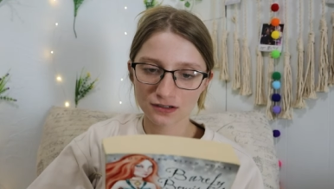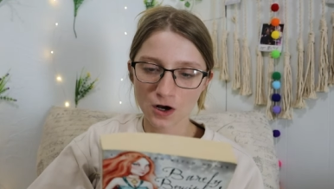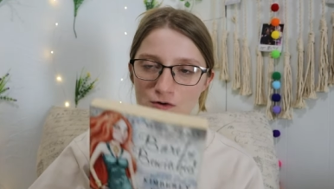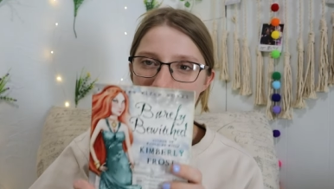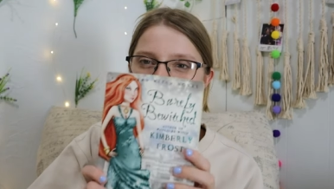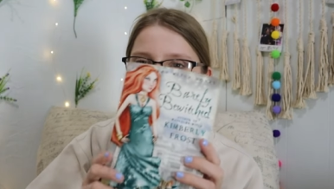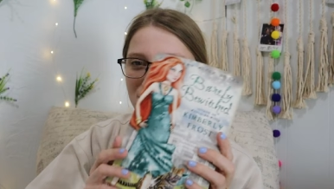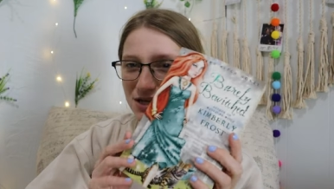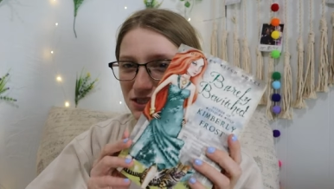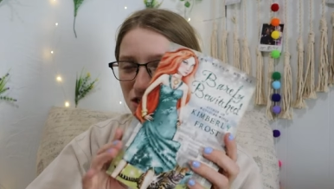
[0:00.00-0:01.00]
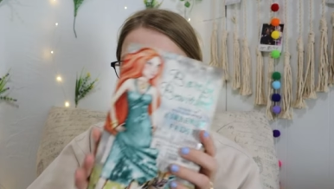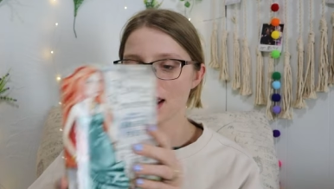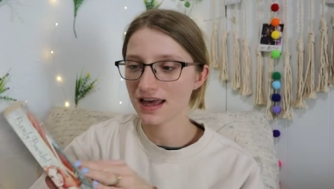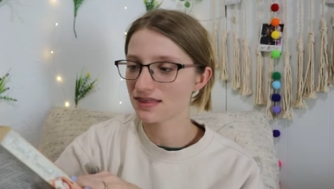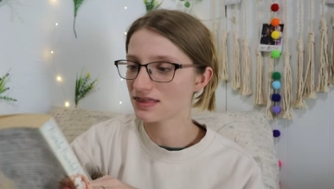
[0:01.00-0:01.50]
cozy
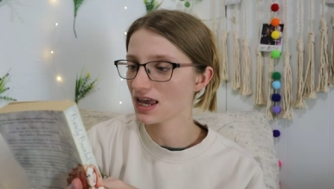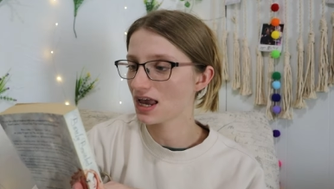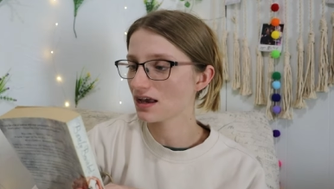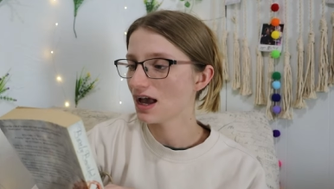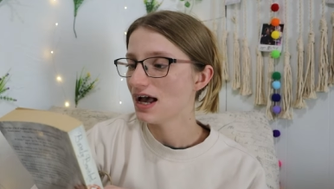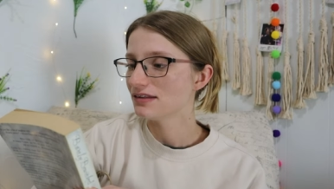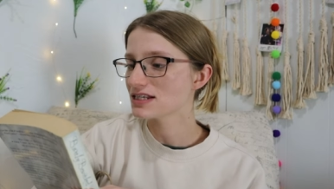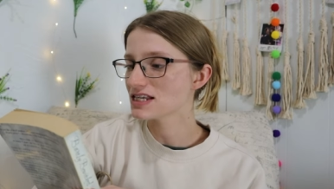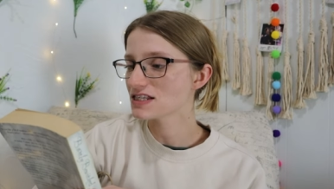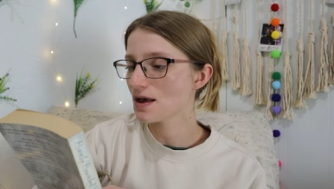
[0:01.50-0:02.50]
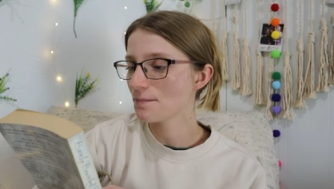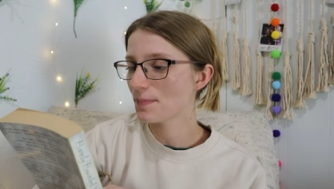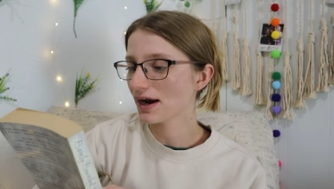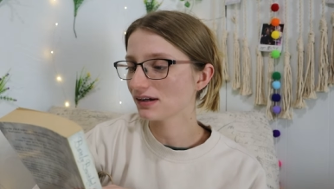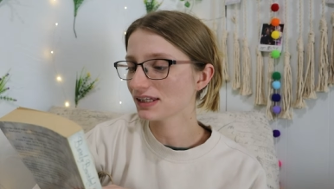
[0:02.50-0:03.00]
mystery, I think. This is a
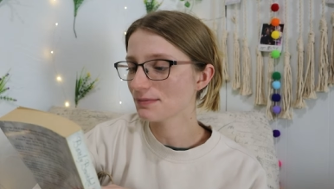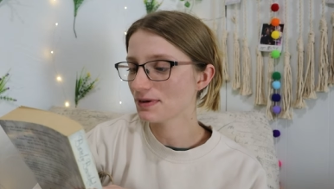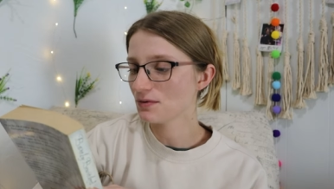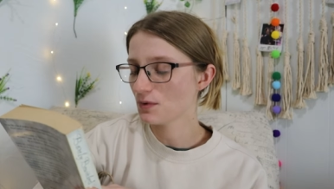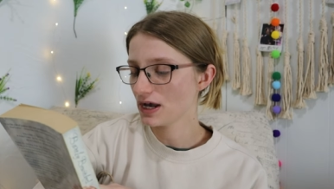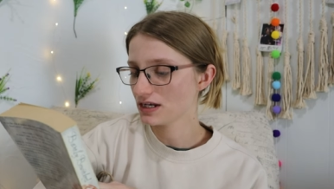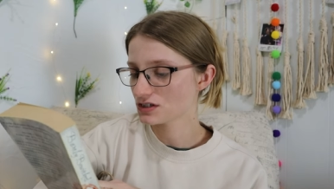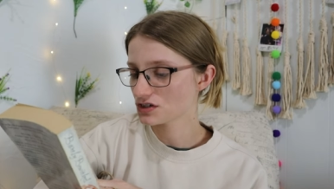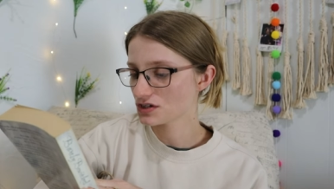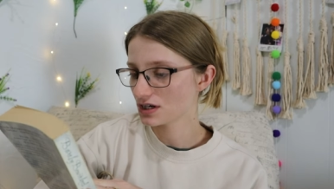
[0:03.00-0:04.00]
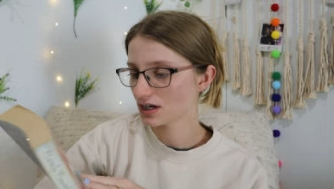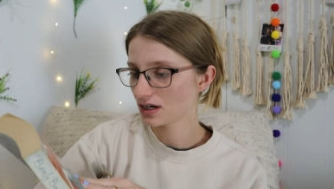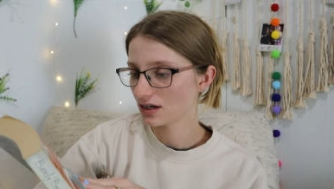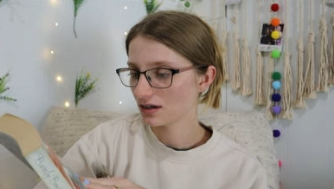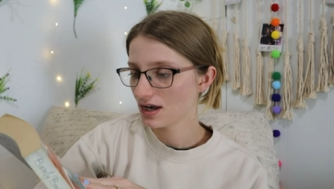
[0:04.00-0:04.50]
Barely Bewitched
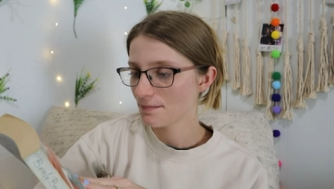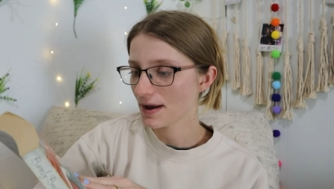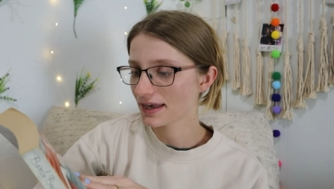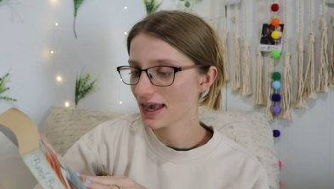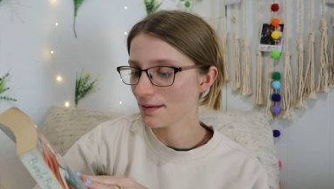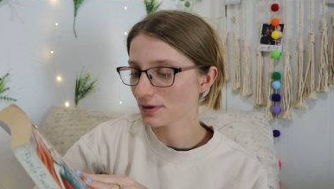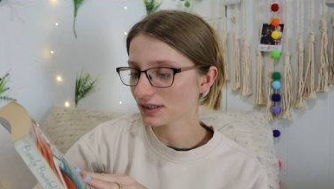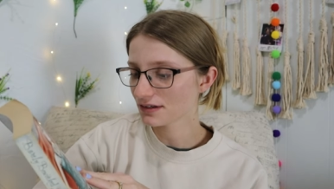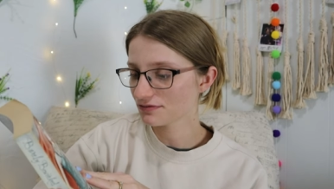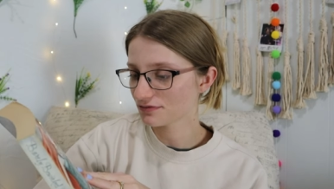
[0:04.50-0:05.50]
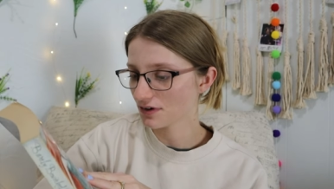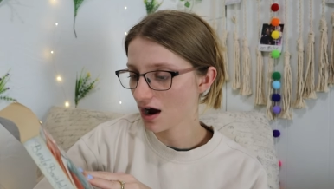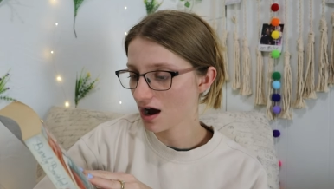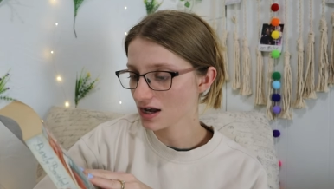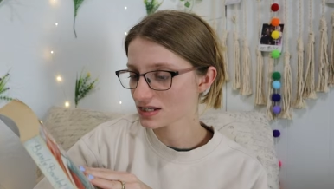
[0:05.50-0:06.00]
by Kimberly
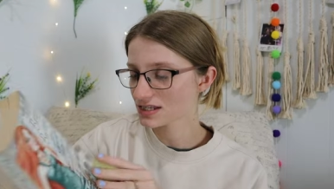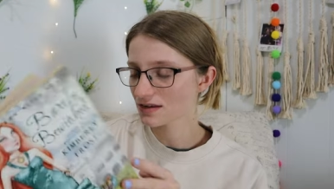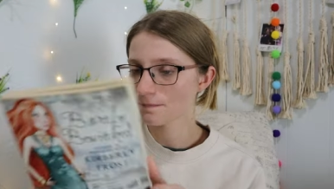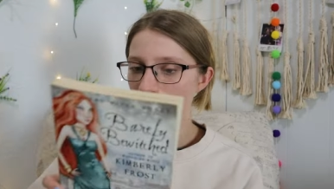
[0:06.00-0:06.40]
Frost.